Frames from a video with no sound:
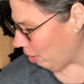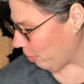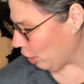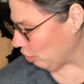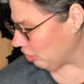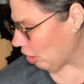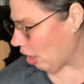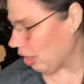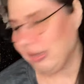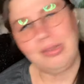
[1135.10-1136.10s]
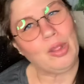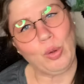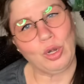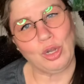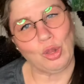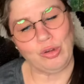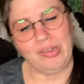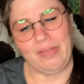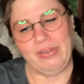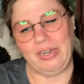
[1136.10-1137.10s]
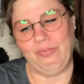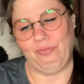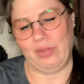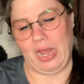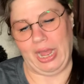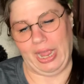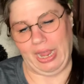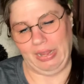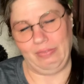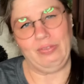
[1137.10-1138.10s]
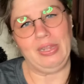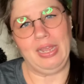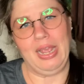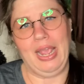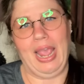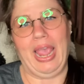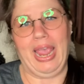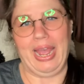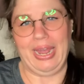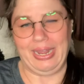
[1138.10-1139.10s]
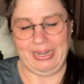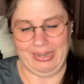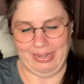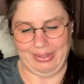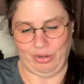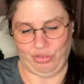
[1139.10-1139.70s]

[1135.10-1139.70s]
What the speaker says: a pair of socks. They were $1.75, and they're